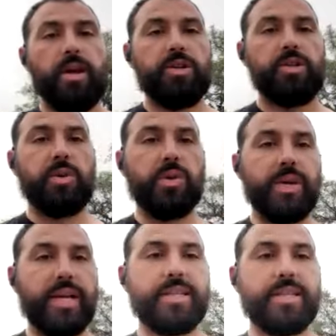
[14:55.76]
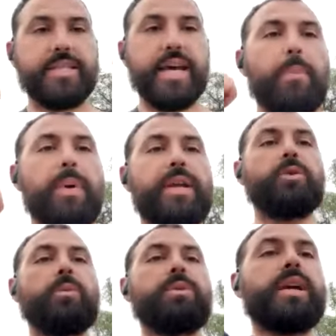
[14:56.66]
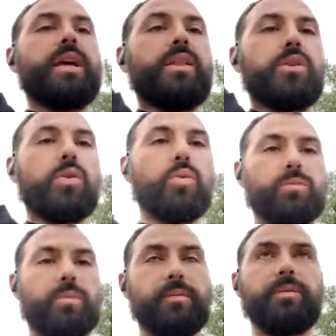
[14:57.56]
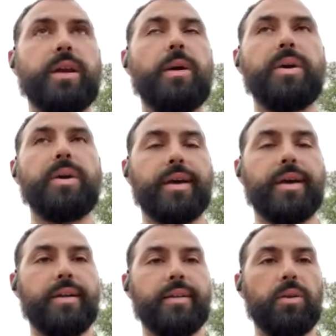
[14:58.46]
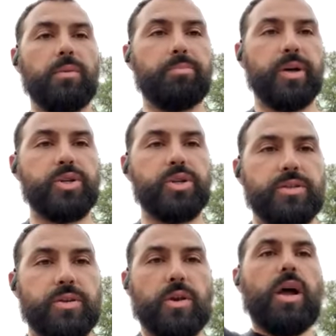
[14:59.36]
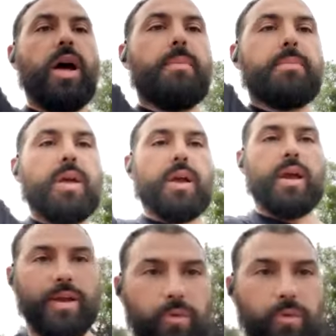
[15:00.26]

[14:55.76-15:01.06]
So when you get to the top, it's almost like a little, think about being like a little bungee. So you're up and then right